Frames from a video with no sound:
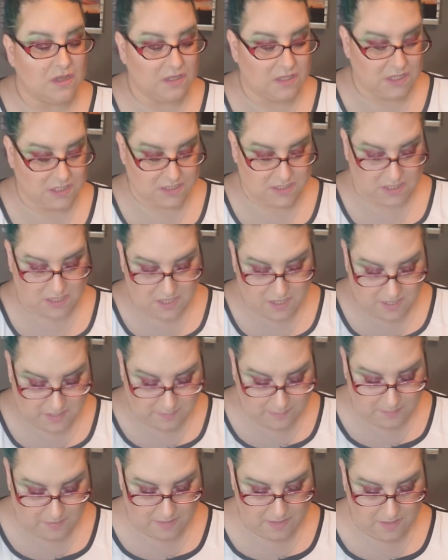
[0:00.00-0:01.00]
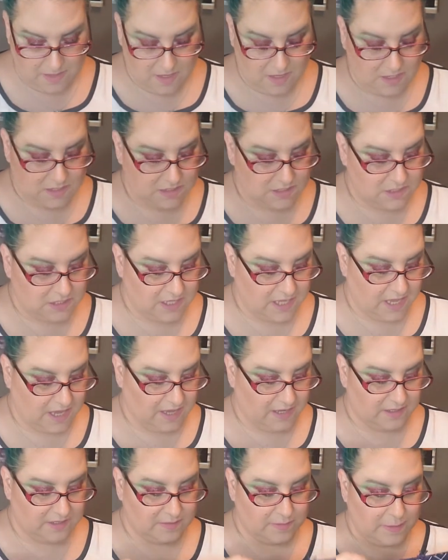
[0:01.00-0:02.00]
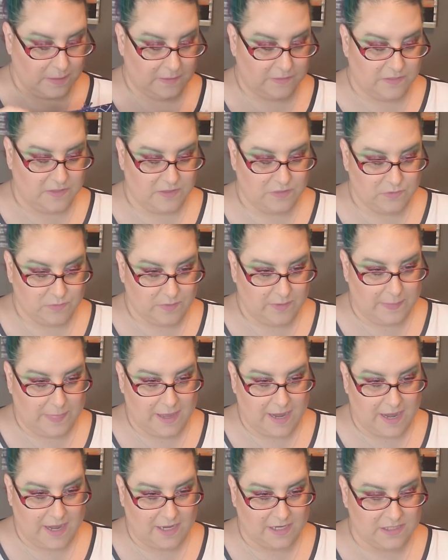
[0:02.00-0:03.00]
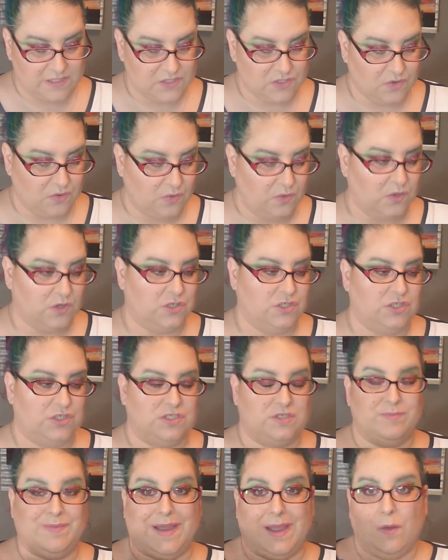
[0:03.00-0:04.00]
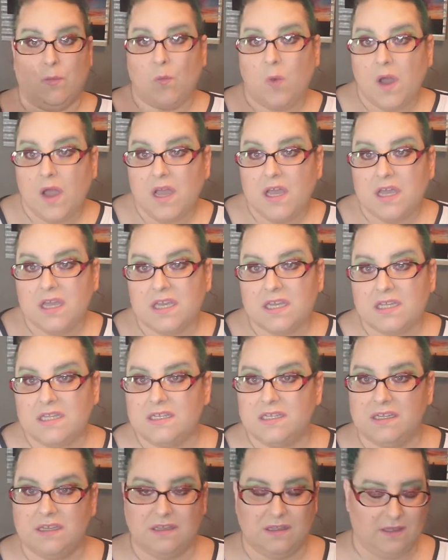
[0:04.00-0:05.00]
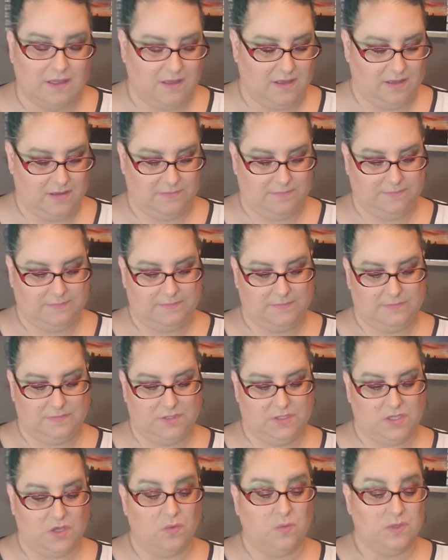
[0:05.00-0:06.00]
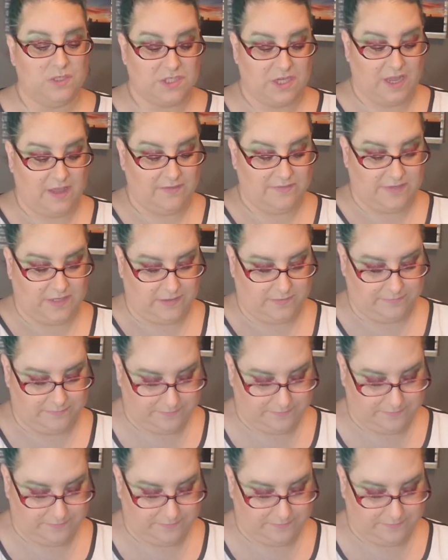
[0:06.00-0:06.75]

all the time to get the three packs or just buy one. Um, so, which I have done.